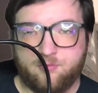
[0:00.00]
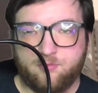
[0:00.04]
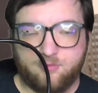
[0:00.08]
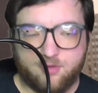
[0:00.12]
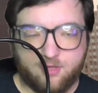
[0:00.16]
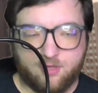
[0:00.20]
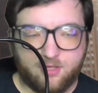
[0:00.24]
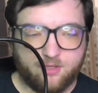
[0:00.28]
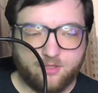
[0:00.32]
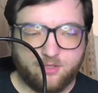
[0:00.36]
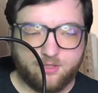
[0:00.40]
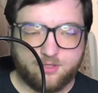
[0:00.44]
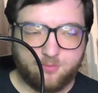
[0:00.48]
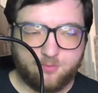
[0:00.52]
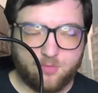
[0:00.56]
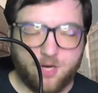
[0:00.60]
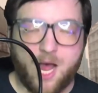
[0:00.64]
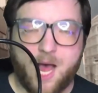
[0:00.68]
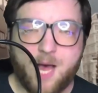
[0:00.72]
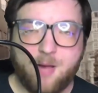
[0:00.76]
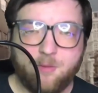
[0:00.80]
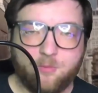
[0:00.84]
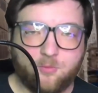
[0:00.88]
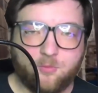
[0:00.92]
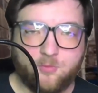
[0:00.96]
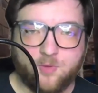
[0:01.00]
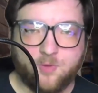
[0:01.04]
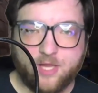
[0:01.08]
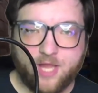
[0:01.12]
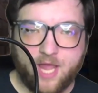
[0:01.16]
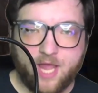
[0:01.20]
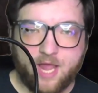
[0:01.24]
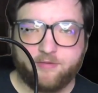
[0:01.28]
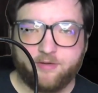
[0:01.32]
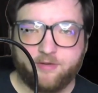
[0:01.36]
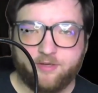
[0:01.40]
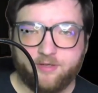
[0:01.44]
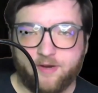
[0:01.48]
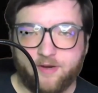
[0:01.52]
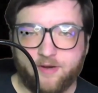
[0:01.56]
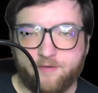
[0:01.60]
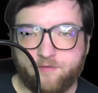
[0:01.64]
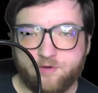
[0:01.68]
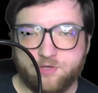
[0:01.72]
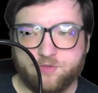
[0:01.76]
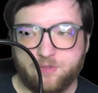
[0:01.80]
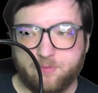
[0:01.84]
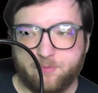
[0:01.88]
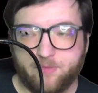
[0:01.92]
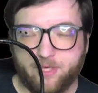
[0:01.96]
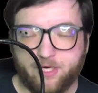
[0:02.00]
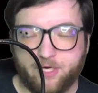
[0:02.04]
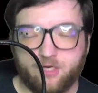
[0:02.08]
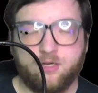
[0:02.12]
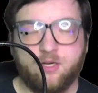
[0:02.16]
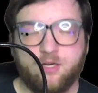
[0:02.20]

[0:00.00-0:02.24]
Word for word: think there's a problem with having an average film here.